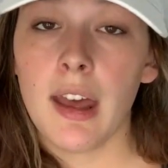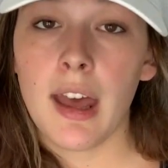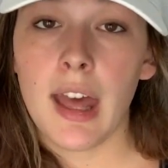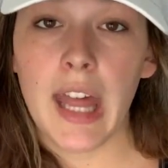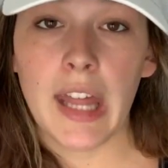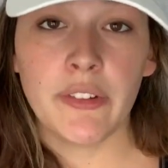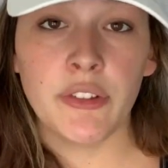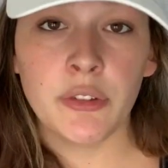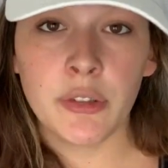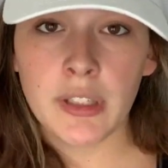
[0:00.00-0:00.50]

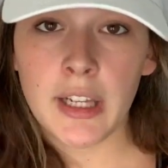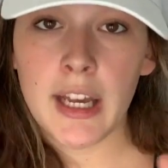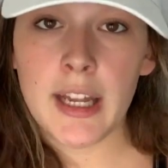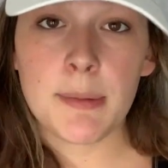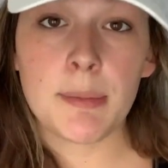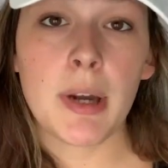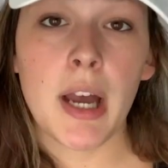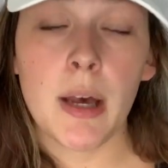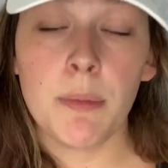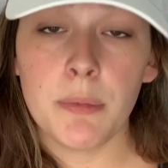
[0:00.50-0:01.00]
Everyone had
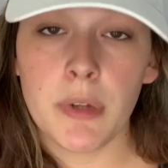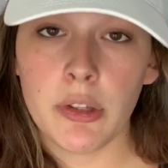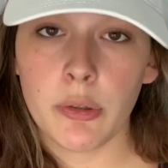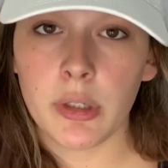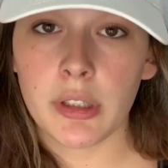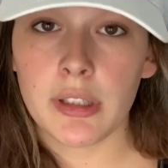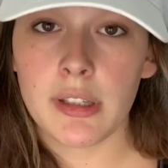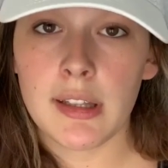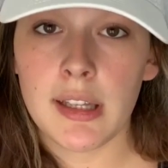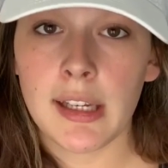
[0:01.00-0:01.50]
a problem with
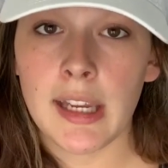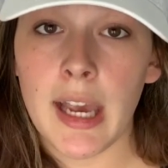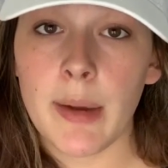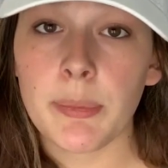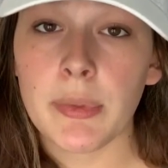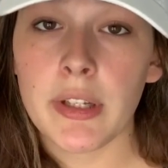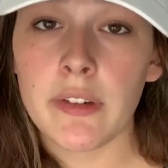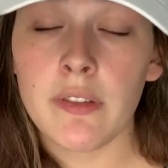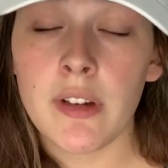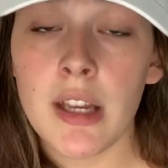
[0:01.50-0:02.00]
orcas in
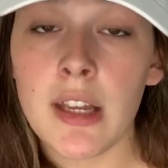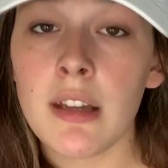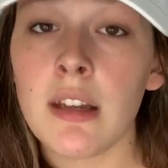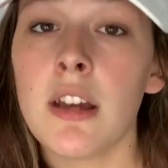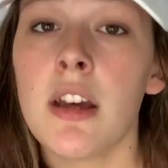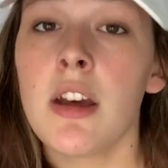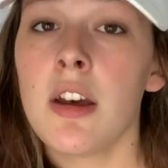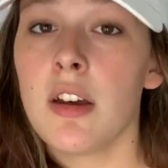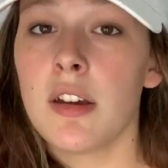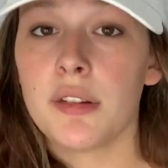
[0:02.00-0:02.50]
captivity,
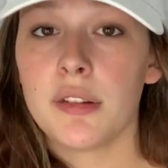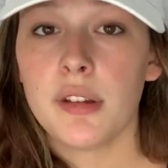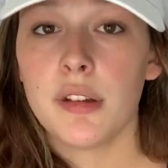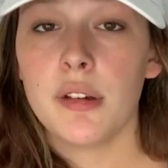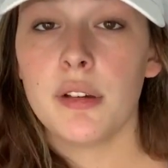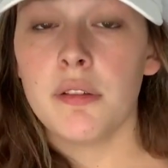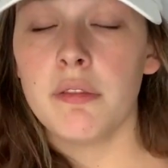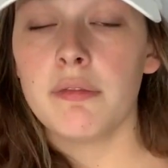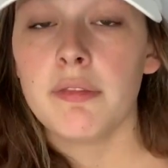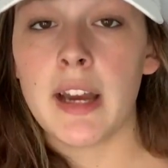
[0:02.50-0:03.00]

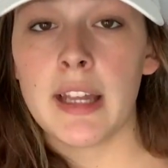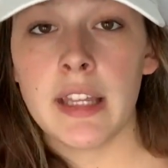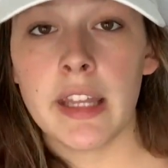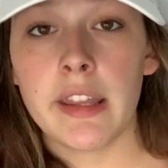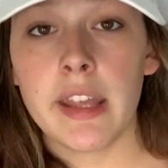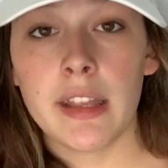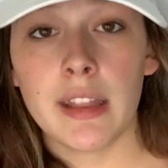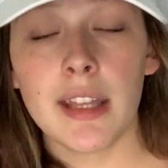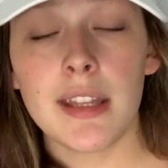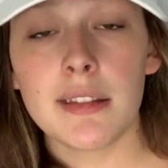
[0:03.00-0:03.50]
so finally
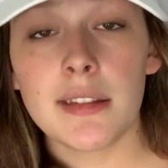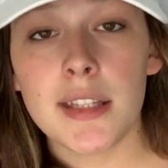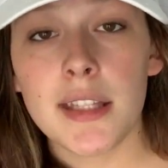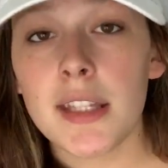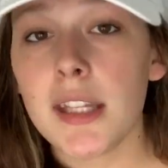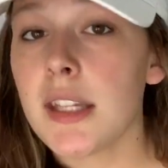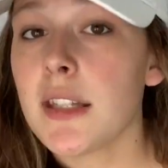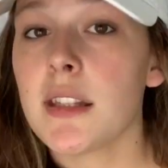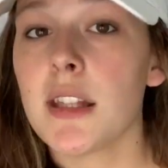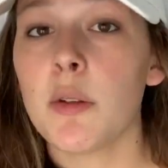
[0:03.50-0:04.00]
they
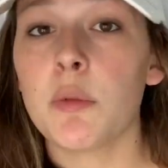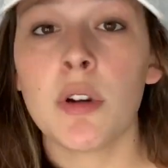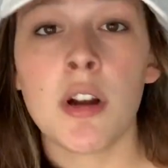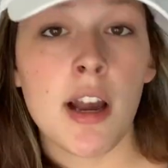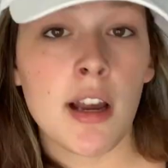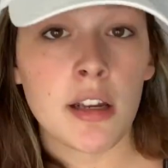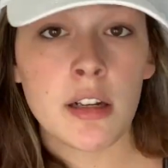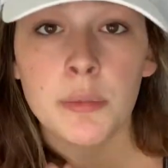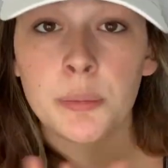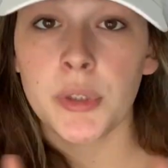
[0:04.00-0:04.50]
listened. They said, we're
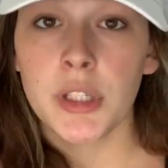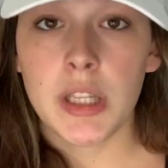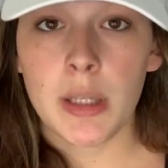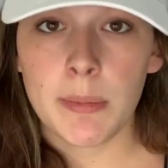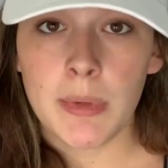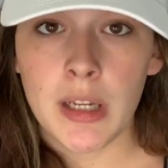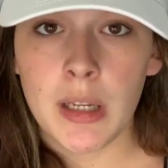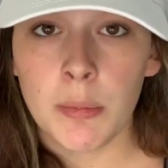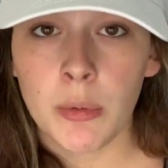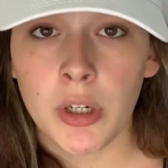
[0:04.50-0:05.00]
not going to breed them
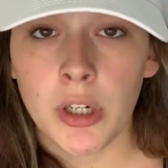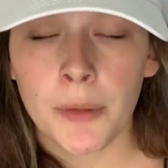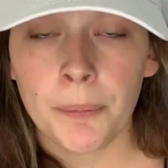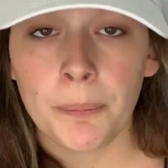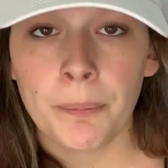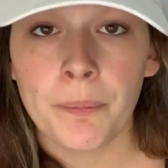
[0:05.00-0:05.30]
anymore.